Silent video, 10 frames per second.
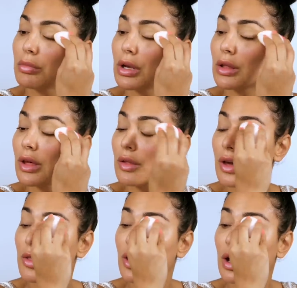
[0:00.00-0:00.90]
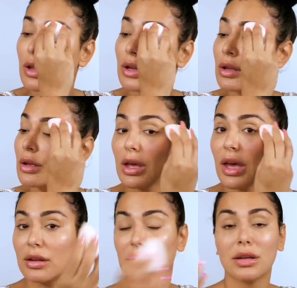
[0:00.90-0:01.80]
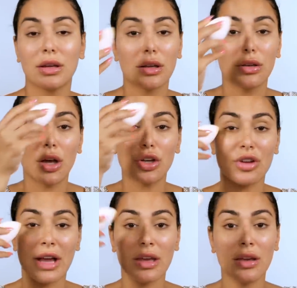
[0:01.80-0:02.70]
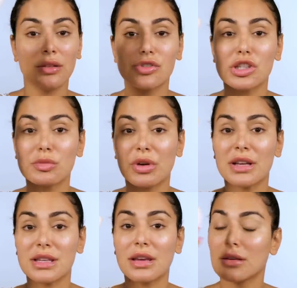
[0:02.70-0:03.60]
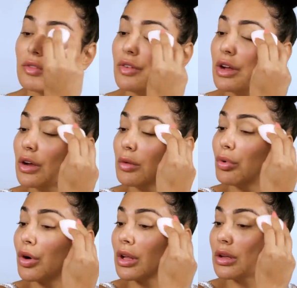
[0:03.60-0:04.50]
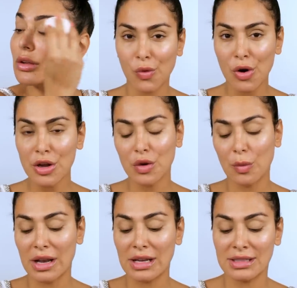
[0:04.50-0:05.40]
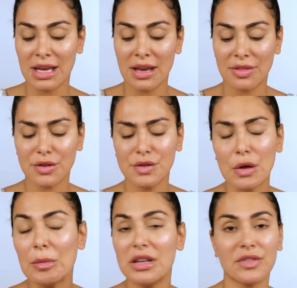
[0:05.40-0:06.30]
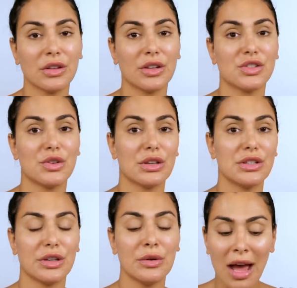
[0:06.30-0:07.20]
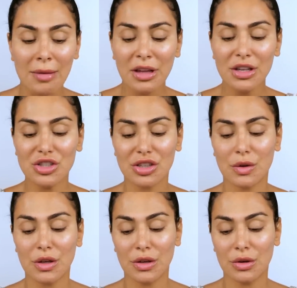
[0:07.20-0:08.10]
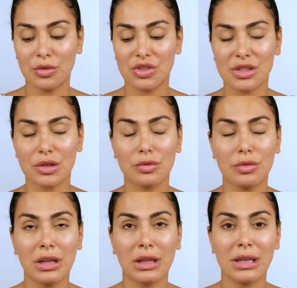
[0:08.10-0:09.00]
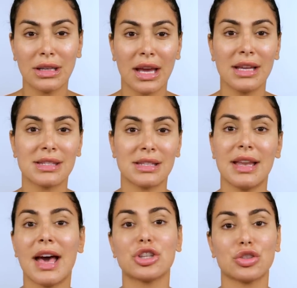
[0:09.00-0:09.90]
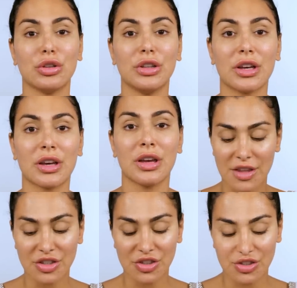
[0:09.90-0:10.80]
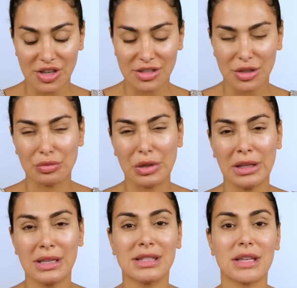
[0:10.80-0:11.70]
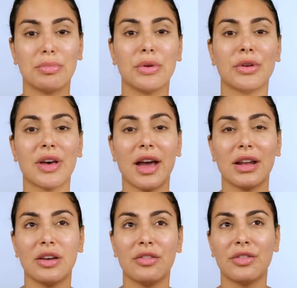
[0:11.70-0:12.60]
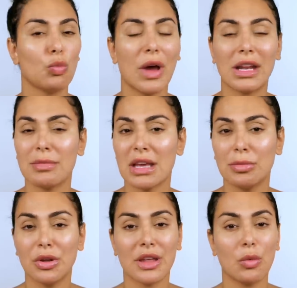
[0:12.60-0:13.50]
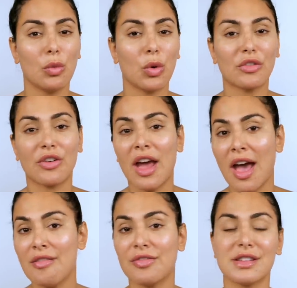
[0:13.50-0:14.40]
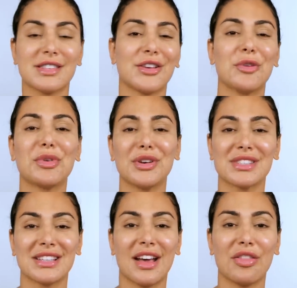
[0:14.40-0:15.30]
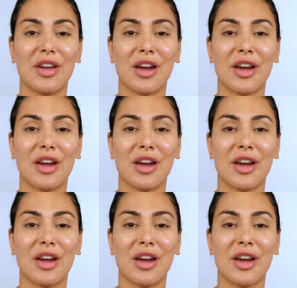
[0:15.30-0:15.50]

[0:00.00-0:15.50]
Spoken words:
and putting that on the other eyelid. Again, not dragging, just pressing. Very important. For your wedding day, there's so many different looks you can do. I'm gonna show you just a really nice natural look. This is just a really simple kind of wedding makeup look that will work for every single person out